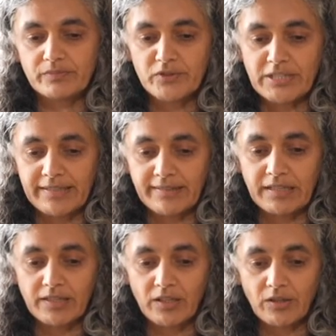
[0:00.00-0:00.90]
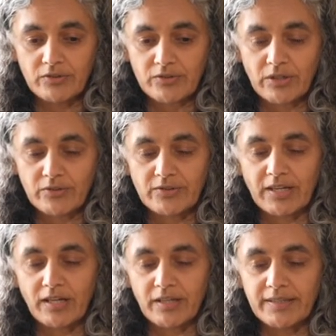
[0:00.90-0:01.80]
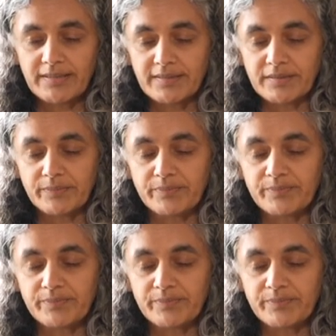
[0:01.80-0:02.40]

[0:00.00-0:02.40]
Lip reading: Gently close those eyes.